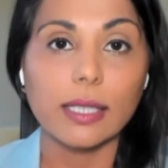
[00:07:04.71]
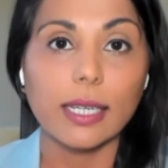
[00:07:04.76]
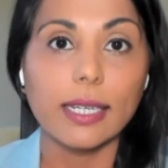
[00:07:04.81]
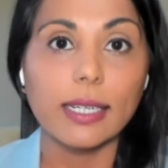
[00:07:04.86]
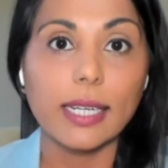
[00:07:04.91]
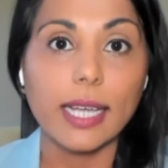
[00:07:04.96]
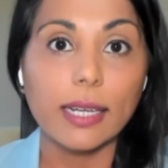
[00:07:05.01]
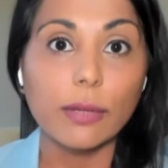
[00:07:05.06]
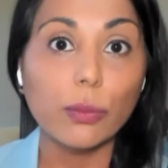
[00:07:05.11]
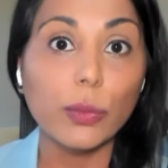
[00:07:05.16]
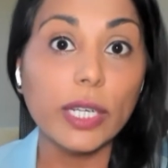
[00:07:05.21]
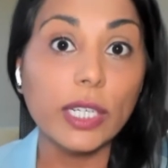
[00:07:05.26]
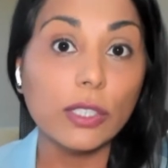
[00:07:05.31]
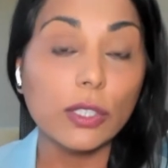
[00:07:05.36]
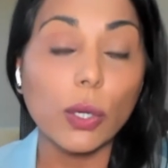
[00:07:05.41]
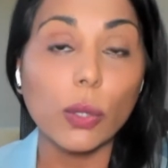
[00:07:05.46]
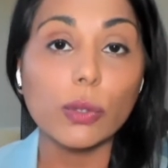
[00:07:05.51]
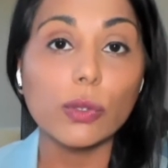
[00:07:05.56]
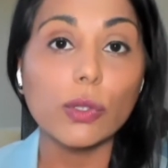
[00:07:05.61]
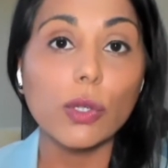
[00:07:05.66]
And, and we
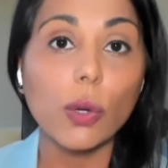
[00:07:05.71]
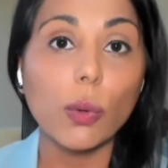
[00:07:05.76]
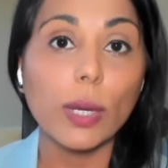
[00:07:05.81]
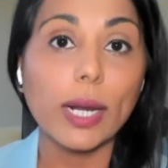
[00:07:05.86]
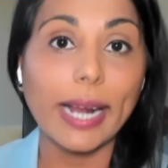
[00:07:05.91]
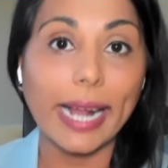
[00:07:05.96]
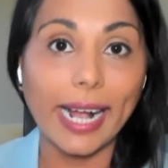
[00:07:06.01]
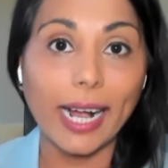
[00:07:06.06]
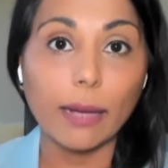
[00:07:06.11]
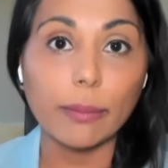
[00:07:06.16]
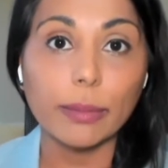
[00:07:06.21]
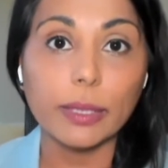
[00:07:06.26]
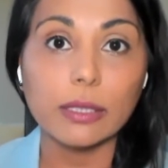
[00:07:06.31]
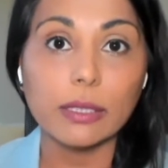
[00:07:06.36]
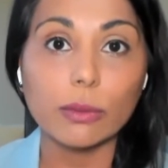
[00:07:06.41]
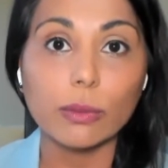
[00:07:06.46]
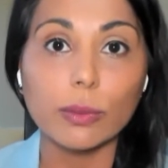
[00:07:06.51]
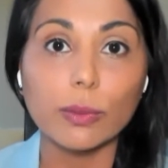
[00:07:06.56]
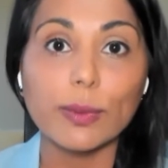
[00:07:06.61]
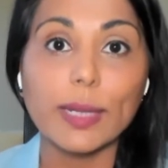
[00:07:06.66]
don't know what
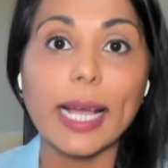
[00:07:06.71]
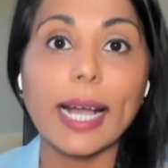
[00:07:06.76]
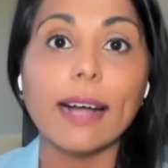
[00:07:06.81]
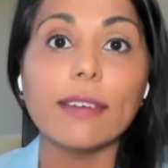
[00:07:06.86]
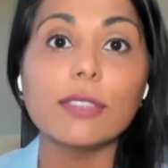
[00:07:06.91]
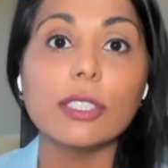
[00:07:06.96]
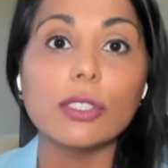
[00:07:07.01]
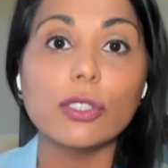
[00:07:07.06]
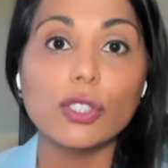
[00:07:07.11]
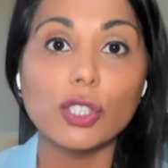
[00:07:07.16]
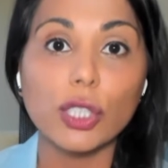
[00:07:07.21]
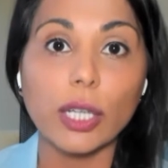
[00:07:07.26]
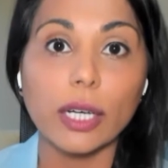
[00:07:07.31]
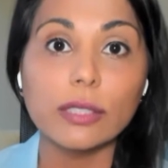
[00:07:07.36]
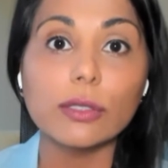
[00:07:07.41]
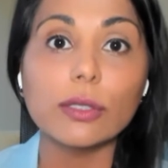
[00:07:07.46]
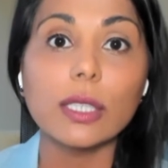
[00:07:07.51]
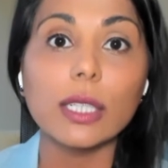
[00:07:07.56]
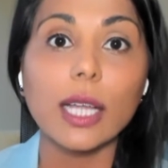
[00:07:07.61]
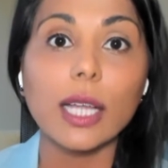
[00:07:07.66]
happens when we have this
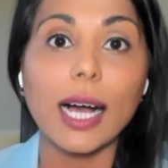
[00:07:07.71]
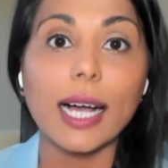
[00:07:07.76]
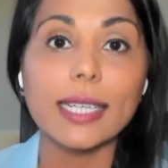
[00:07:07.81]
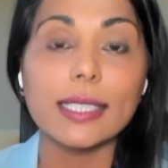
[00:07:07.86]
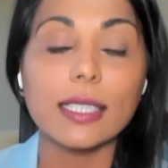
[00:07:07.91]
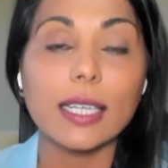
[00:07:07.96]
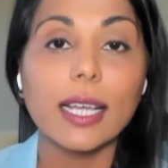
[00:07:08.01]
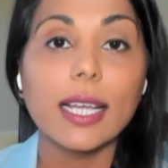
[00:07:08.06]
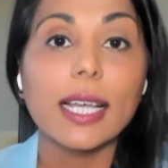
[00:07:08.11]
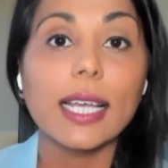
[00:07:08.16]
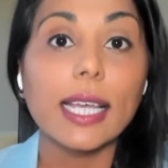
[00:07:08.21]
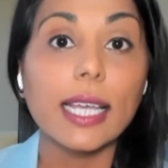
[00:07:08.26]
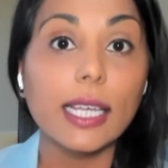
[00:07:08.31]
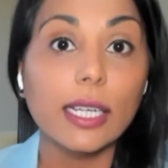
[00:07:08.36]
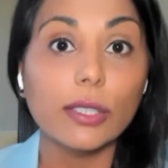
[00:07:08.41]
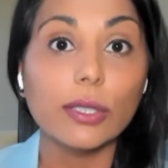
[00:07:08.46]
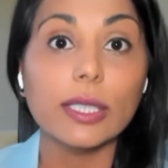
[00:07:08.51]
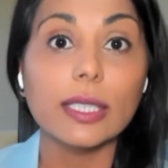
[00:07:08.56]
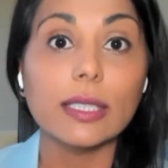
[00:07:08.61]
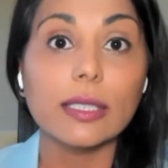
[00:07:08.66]
generalized
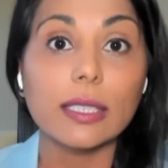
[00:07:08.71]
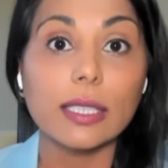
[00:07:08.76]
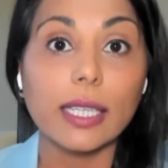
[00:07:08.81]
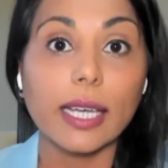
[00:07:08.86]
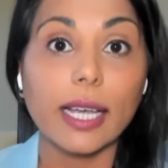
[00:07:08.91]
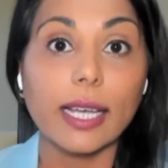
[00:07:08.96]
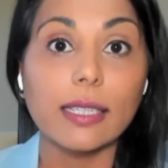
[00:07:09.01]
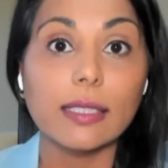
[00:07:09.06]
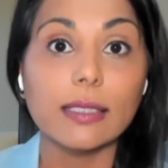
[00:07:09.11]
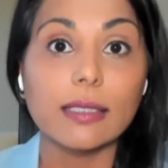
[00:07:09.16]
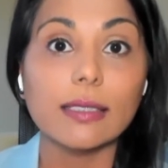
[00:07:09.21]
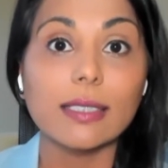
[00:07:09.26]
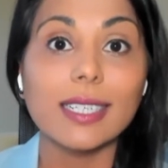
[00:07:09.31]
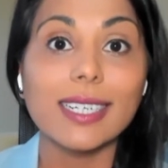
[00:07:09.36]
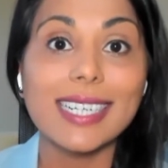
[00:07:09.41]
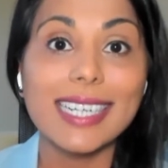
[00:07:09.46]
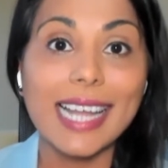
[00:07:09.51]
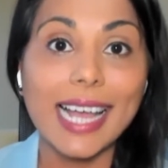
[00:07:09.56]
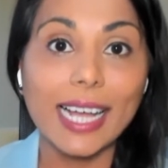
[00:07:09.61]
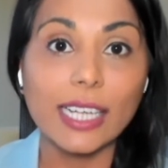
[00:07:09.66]
increase in cases and
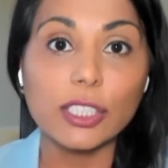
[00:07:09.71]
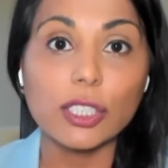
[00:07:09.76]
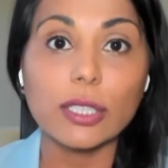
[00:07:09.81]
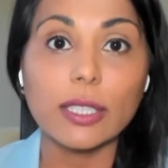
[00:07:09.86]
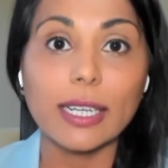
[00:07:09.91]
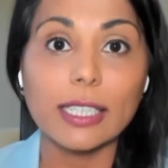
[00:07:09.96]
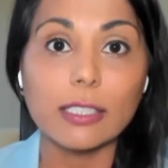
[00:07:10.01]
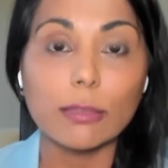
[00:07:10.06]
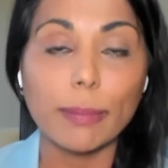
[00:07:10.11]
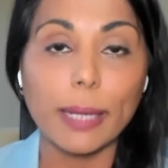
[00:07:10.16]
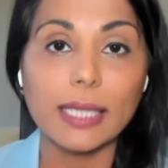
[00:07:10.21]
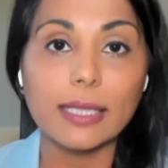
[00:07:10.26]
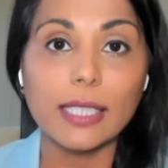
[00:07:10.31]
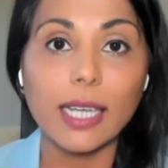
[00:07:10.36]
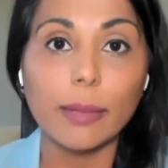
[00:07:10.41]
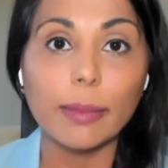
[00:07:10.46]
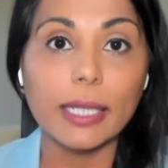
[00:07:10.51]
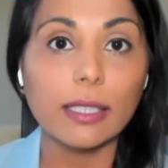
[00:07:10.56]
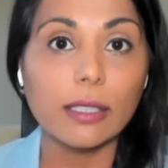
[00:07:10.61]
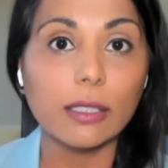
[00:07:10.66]
a nationalized
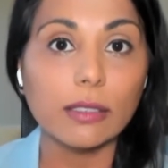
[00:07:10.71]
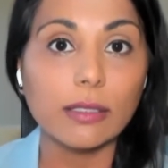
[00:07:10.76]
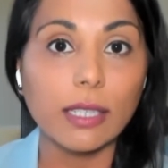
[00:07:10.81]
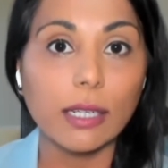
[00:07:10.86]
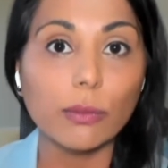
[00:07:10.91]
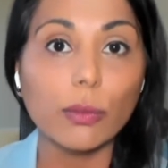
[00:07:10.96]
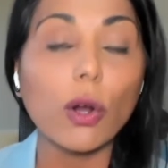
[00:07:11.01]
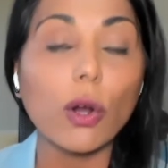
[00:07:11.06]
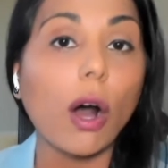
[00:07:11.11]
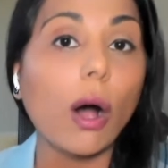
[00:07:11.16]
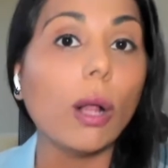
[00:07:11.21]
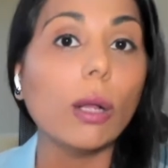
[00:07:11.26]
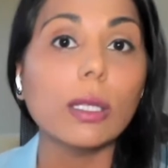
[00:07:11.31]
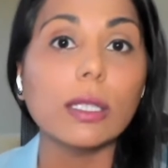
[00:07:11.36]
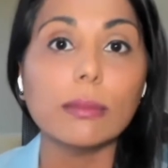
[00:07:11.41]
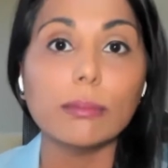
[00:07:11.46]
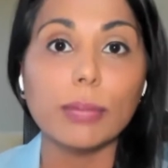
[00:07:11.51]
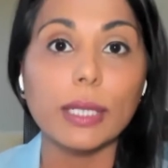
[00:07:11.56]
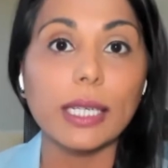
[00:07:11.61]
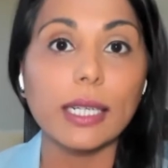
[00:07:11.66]
pandemic, because then we're all
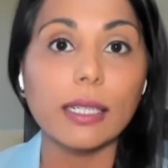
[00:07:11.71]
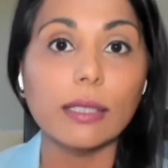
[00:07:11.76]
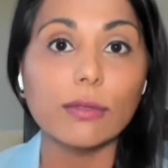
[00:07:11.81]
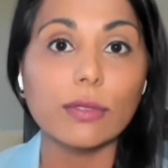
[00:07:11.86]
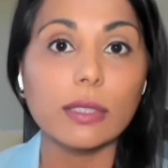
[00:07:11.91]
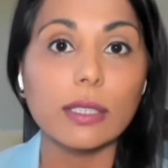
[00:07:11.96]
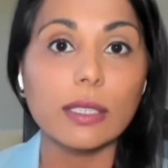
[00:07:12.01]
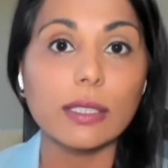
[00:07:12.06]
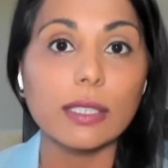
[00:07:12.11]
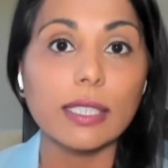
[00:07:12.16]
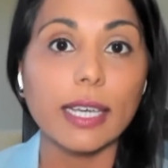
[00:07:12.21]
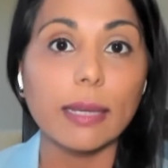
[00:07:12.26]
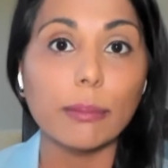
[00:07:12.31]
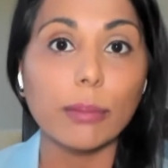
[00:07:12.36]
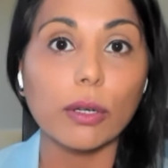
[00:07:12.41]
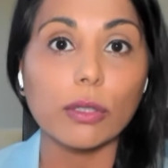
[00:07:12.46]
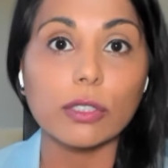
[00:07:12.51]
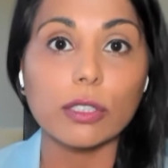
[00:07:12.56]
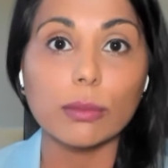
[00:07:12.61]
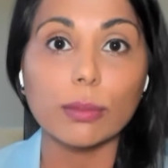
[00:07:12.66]
competing for the same
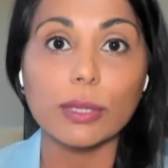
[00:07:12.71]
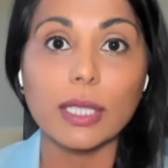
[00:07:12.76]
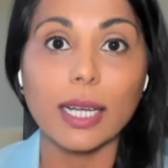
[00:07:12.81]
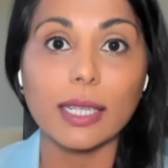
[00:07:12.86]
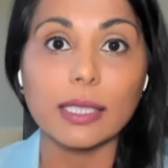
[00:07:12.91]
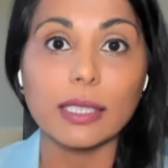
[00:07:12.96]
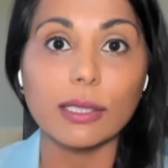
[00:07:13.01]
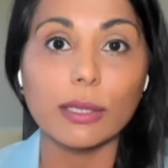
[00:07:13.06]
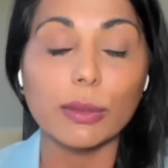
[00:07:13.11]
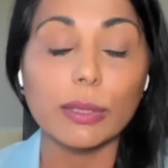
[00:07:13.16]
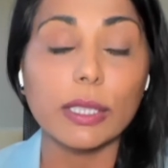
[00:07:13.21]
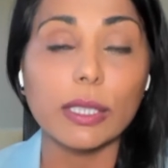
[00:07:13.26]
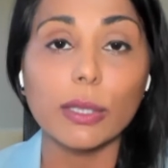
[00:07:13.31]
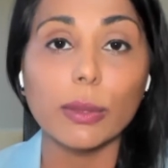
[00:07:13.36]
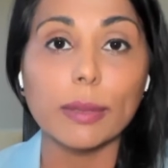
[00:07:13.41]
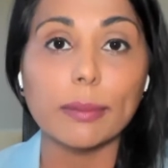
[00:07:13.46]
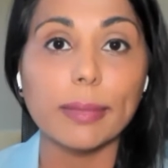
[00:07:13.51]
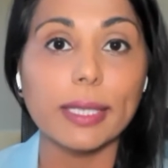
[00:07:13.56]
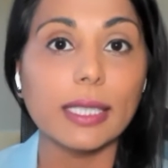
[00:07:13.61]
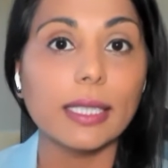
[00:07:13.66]
personal protective
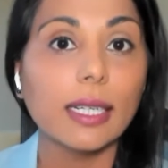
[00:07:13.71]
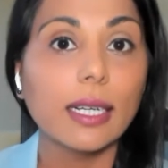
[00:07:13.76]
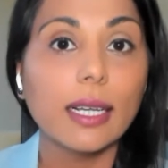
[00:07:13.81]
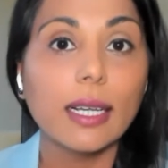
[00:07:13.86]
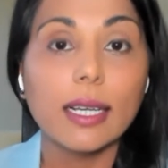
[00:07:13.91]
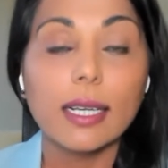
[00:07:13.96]
equipment,